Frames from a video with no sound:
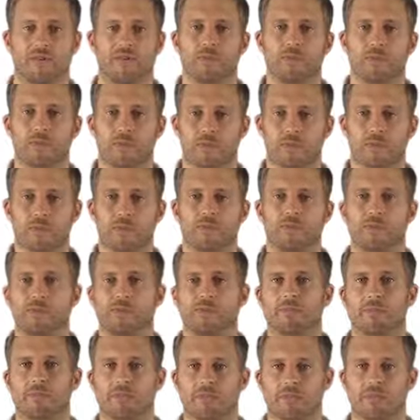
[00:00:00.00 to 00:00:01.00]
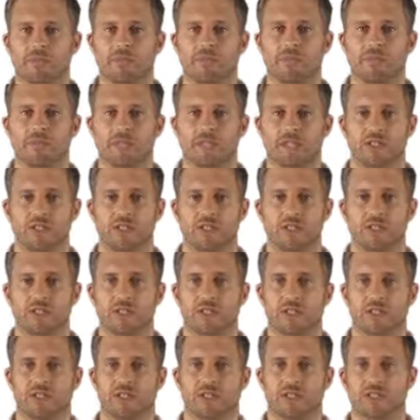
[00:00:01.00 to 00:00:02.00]
you should definitely speak to your physician,
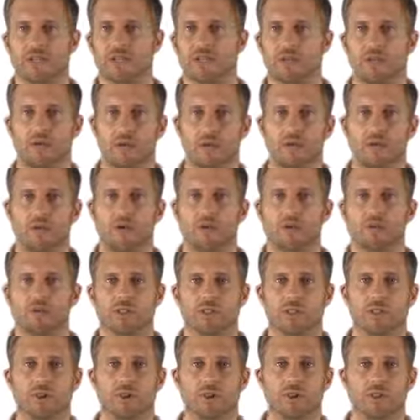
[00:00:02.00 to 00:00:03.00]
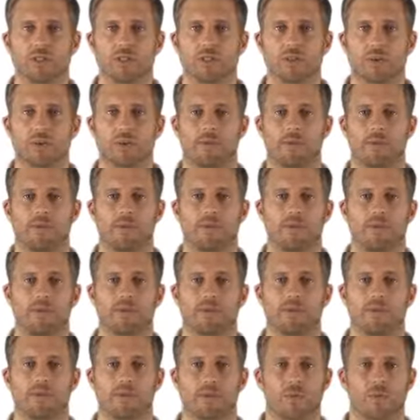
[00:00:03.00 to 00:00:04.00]
because different people can respond to supplements in
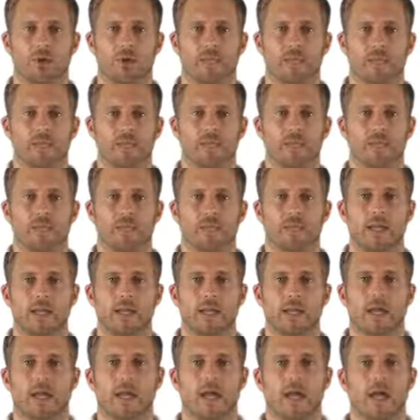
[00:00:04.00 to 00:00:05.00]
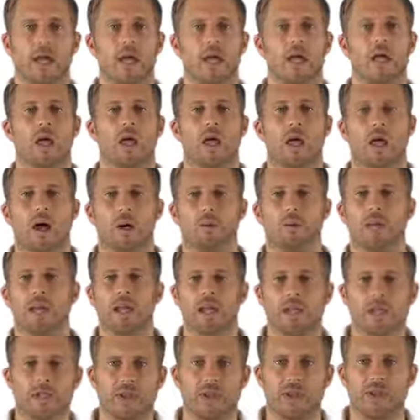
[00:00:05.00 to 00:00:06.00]
different ways. Um,
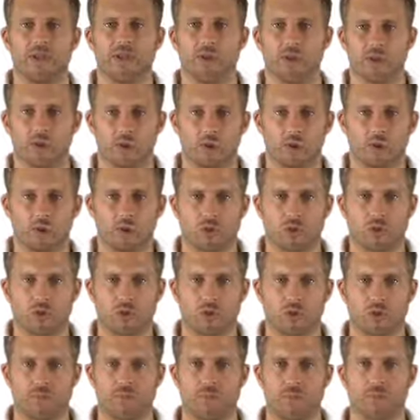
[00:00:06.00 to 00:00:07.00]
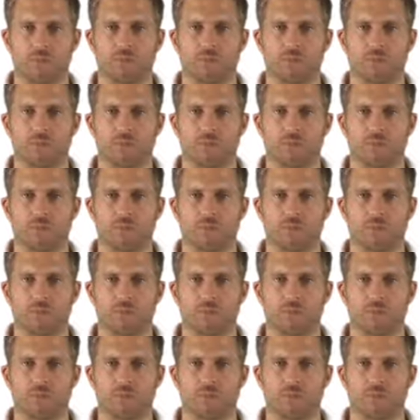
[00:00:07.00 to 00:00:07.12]
anything else to be cautious of?